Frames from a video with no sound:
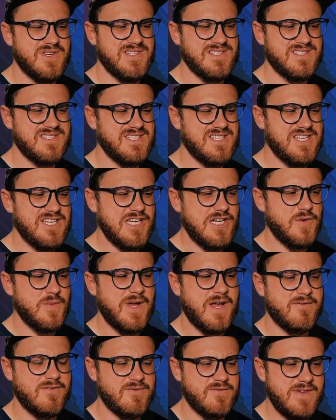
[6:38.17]
you can see here we
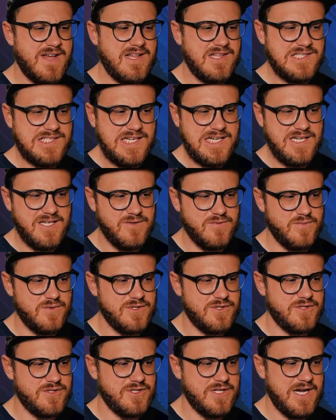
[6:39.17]
have a validate,
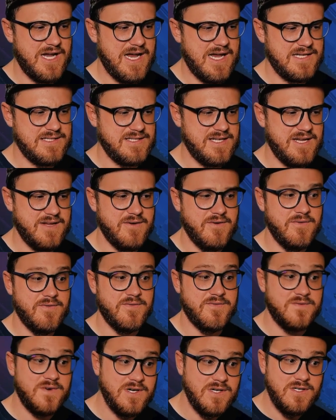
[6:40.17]
which has a
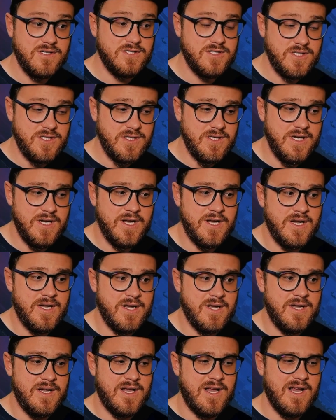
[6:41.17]
function,
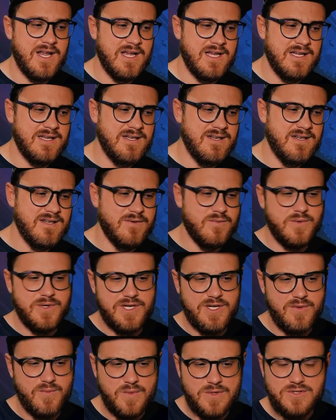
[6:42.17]
and we
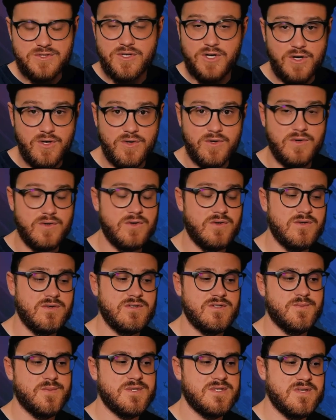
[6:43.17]
can return
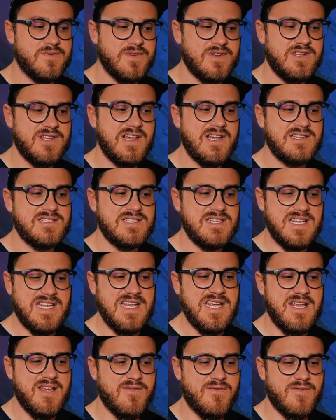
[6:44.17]
specific text
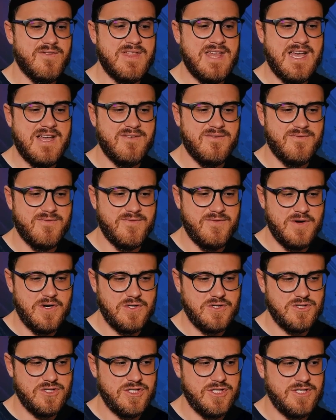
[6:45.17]
if that
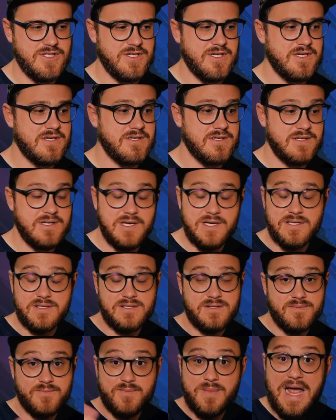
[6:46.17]
function
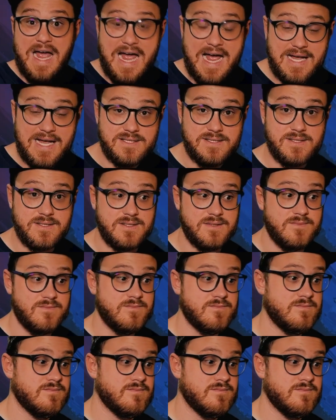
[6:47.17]
does pass.